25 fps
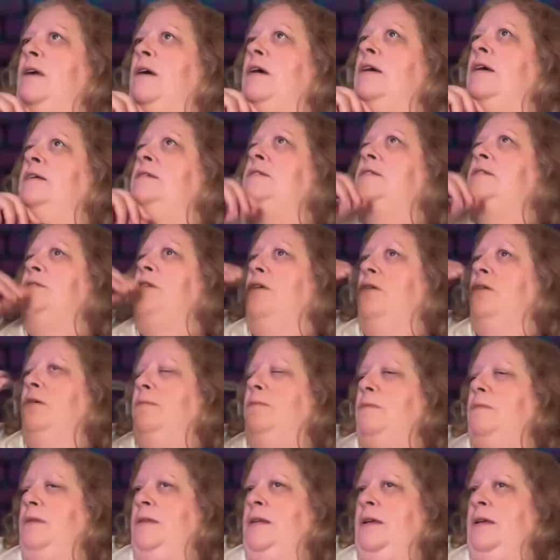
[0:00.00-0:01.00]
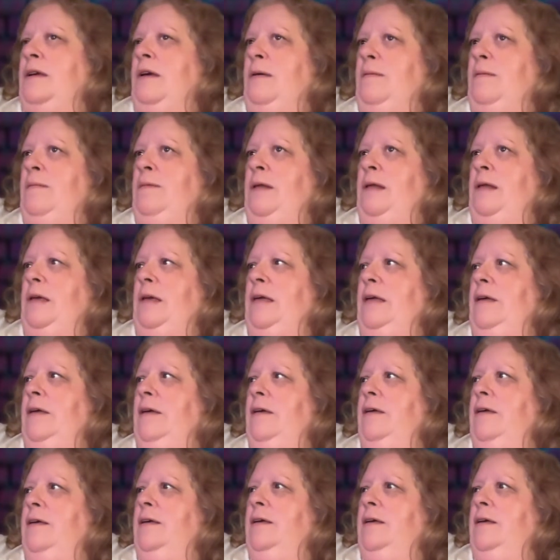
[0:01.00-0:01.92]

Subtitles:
I started with the company